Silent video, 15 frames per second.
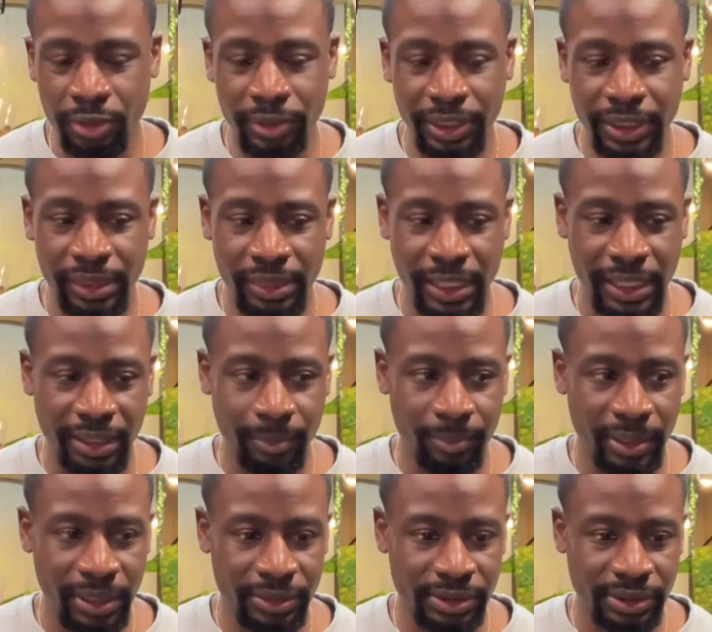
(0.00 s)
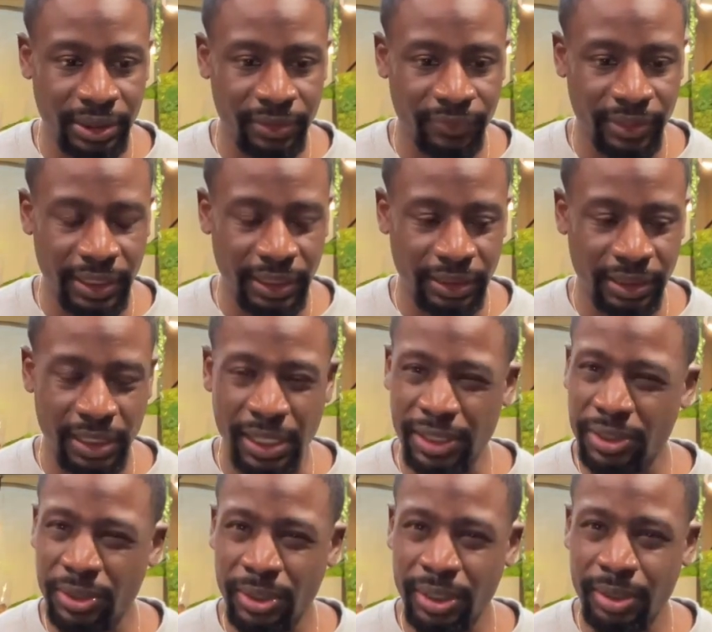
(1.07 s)
really think about stuff like that,
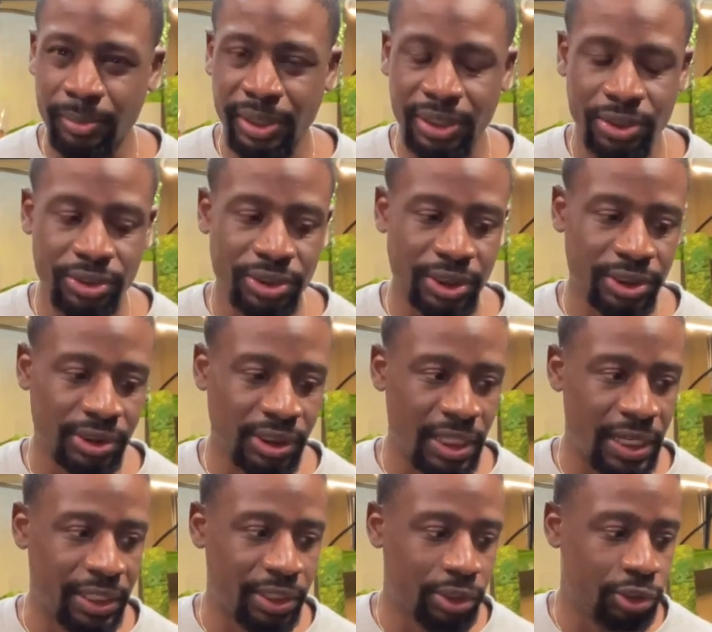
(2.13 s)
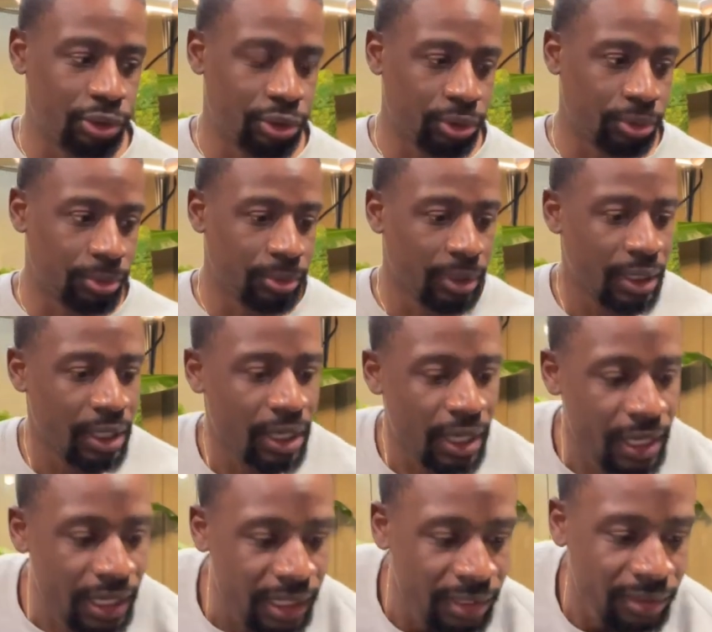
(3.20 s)
you know what I mean? You just kind of do.
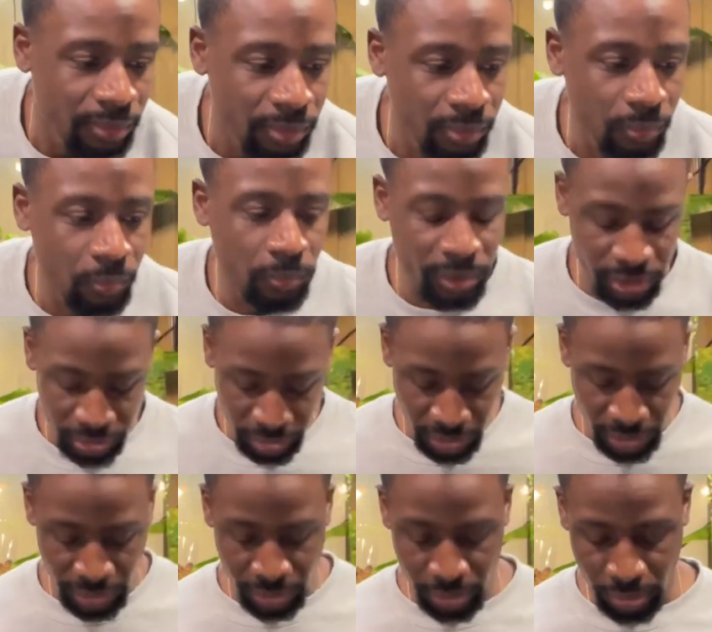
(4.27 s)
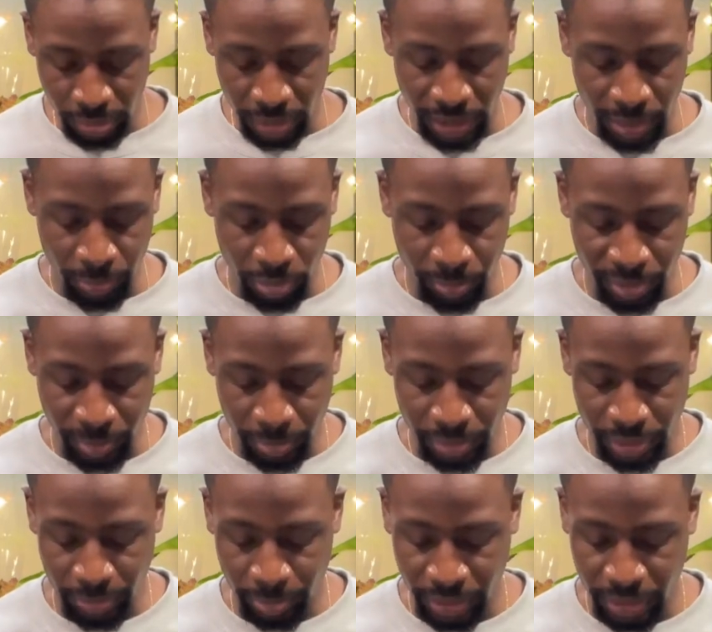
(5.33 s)
And I wish that, you know, a lot more people in
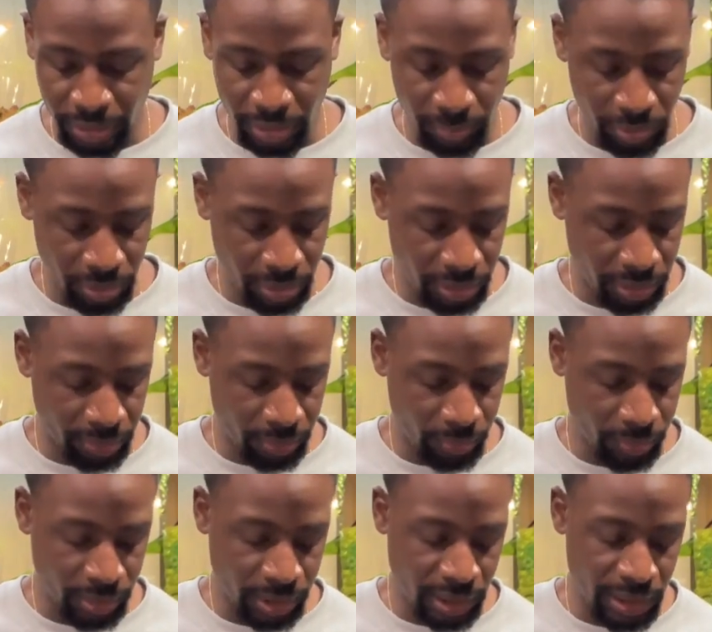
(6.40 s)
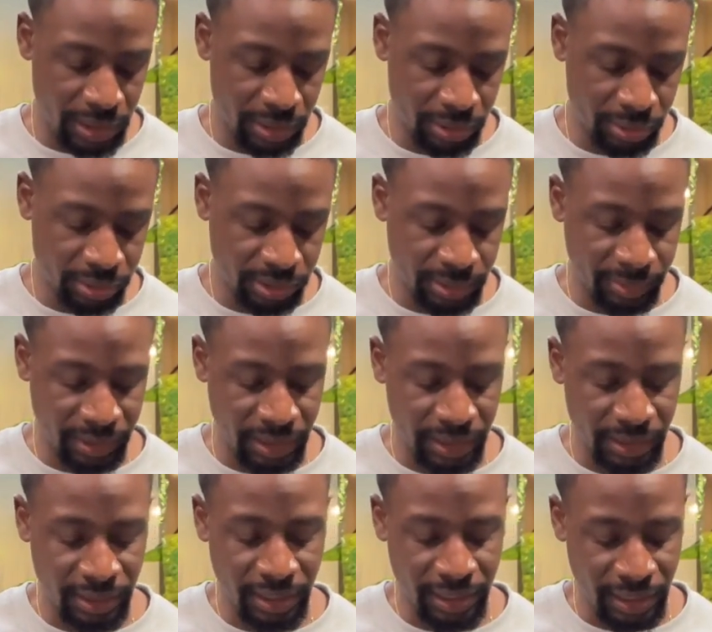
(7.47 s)
the plant community would kind of do something
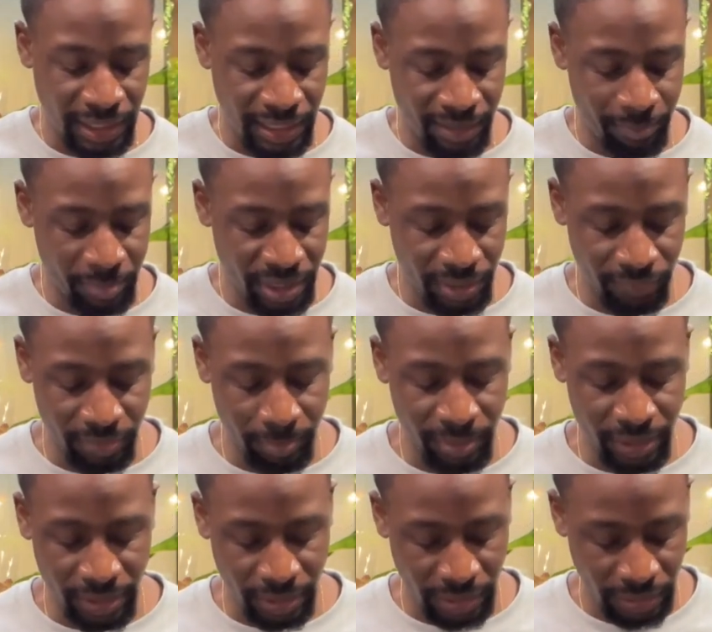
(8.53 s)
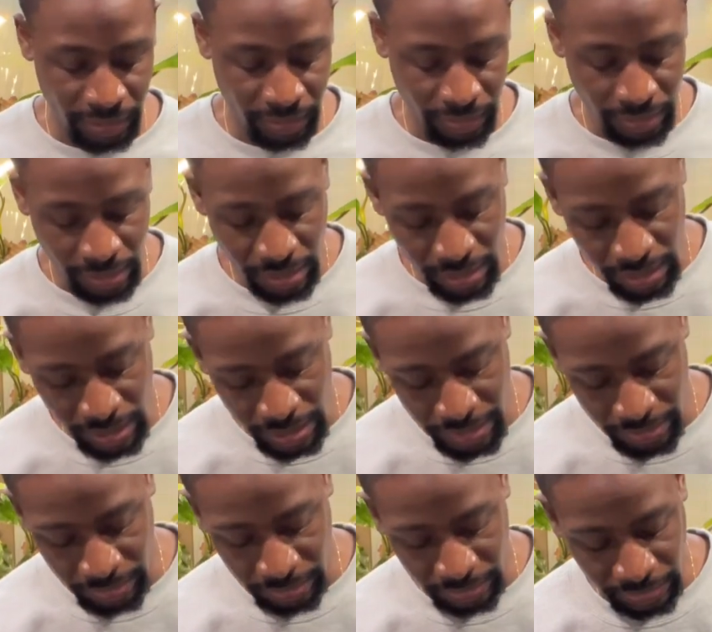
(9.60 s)
like that. I've never been like an
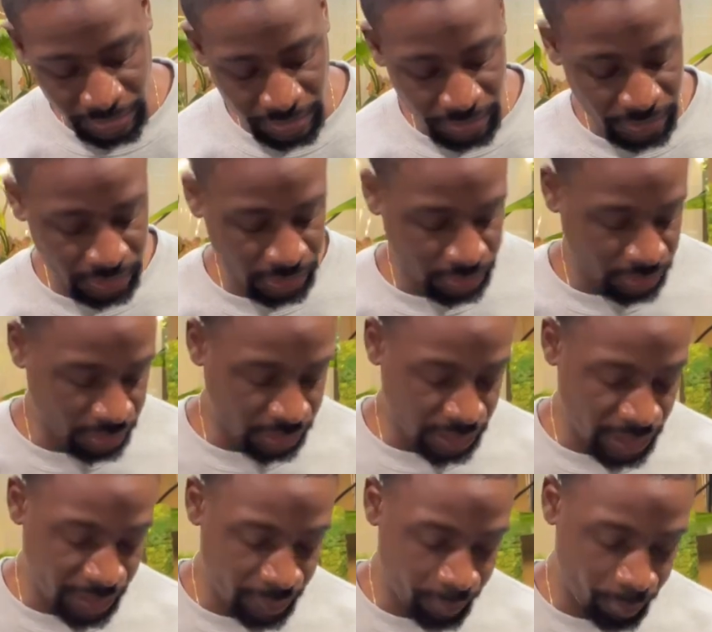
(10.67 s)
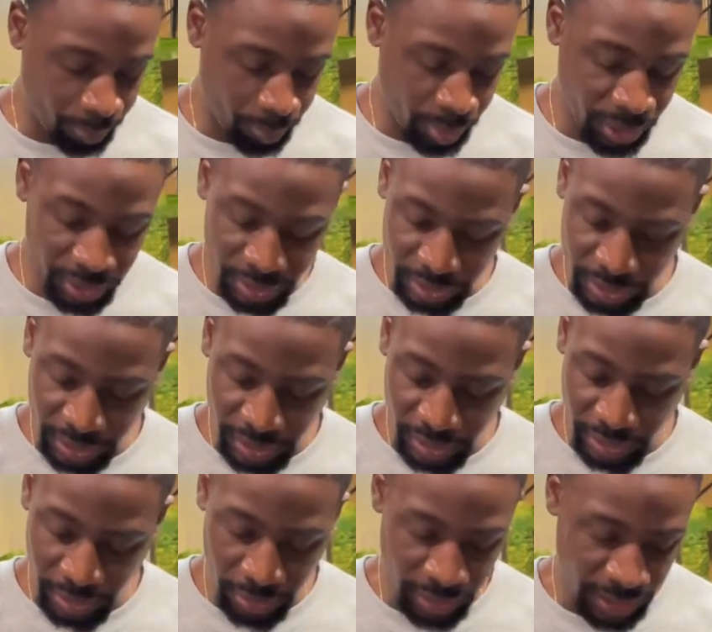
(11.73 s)
elitist type
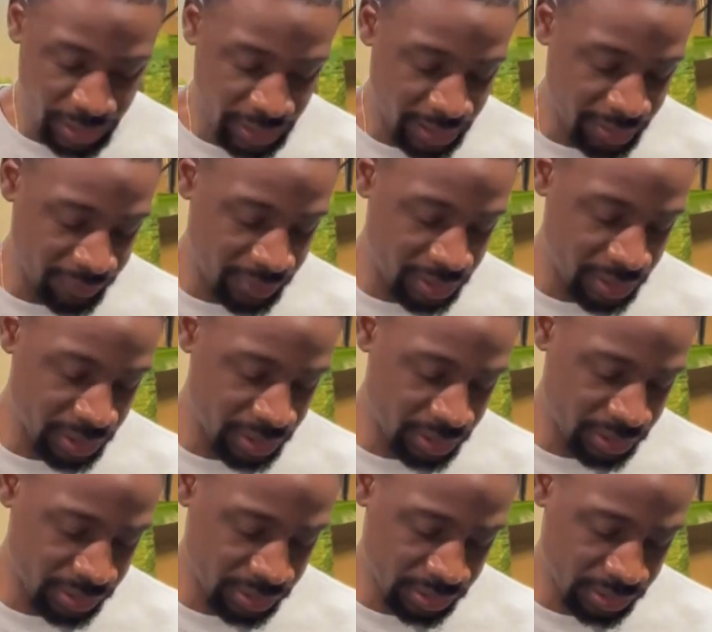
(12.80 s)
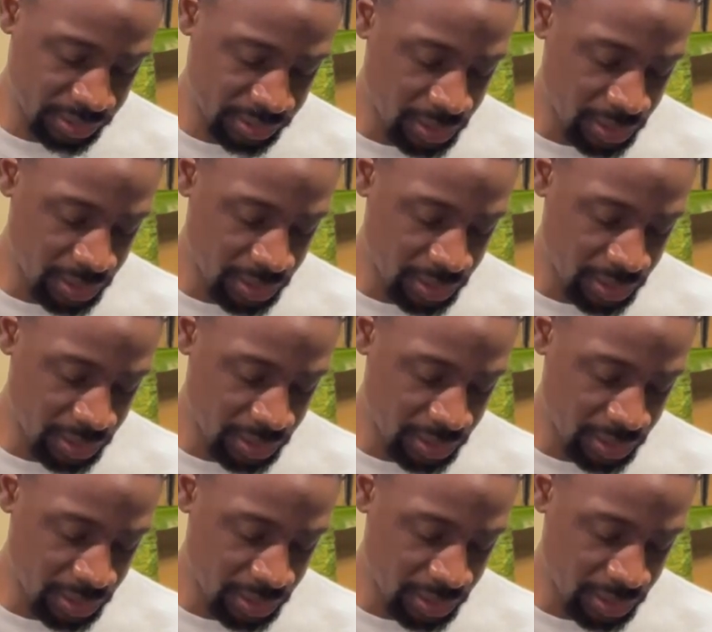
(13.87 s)
person, or I have this